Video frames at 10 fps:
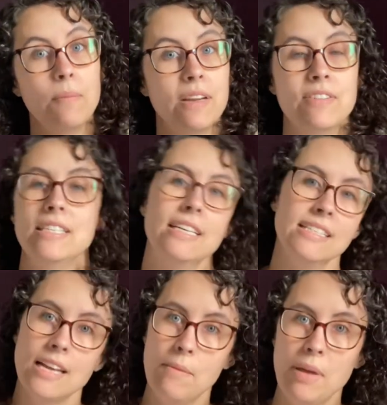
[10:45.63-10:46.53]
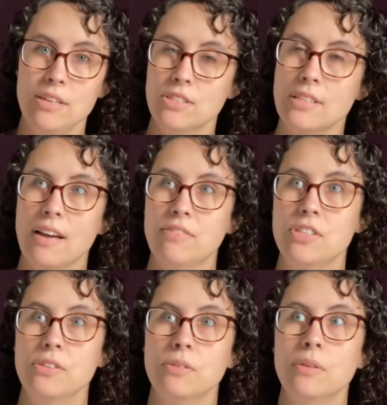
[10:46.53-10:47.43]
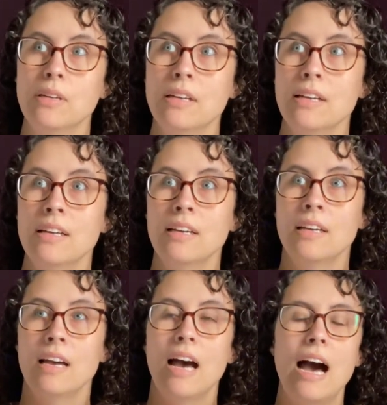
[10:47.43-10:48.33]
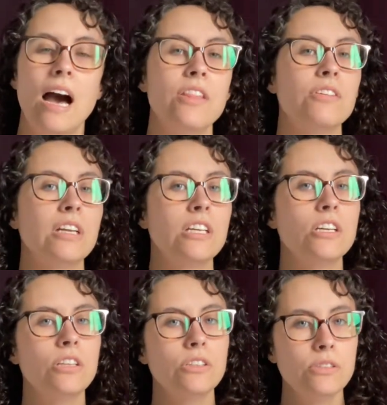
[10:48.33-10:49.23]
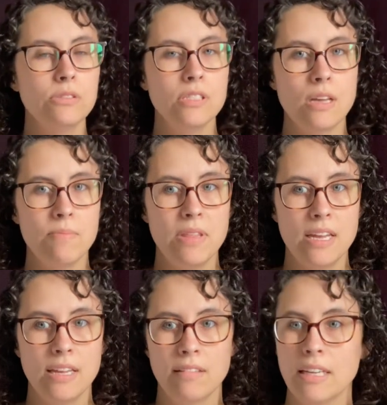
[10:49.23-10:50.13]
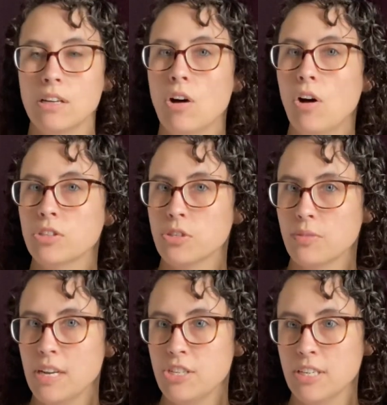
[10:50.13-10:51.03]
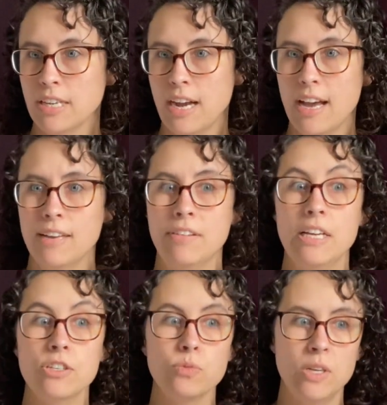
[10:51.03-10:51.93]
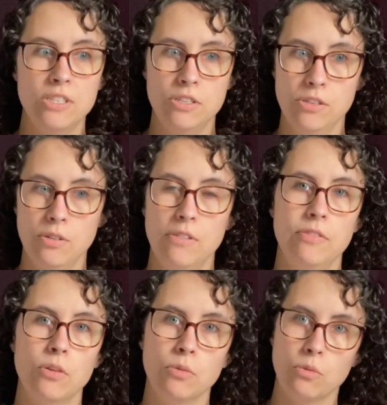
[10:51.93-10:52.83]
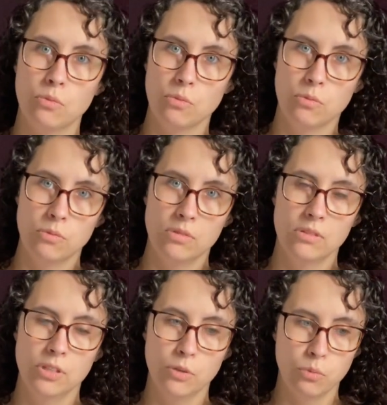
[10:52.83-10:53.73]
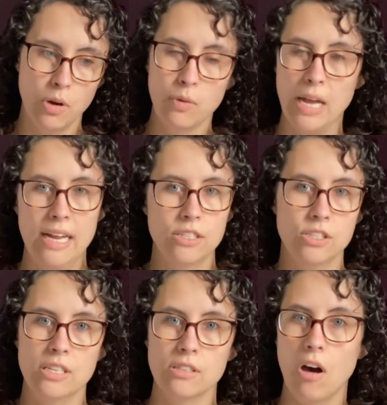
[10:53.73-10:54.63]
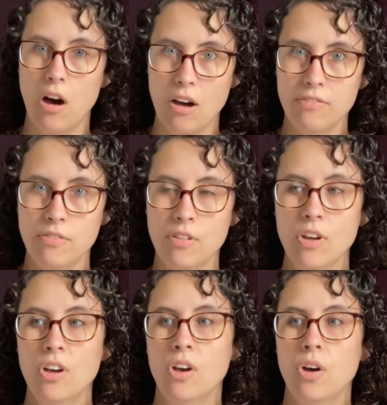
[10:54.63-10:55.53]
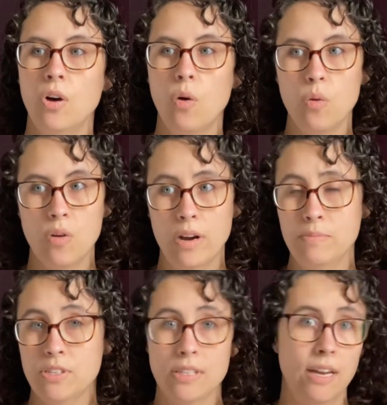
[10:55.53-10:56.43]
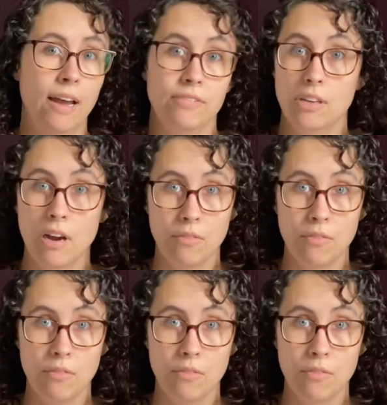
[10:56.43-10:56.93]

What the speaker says: But if it doesn't, I may just have to either include something like an alteration guide of here's what to do if your row gauge is off, or I'm just gonna have to not